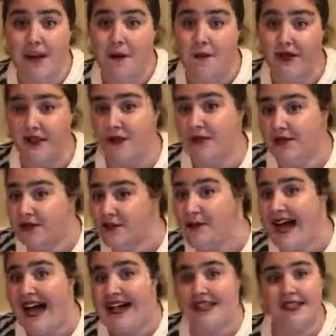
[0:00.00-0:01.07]
but those 2
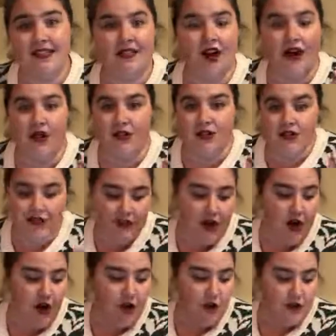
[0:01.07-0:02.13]
masks are
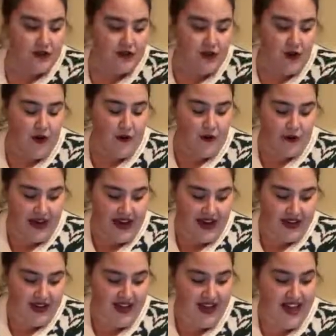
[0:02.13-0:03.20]
so, so
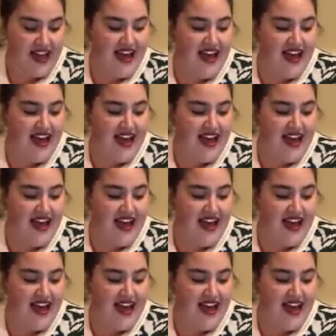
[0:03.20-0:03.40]
great.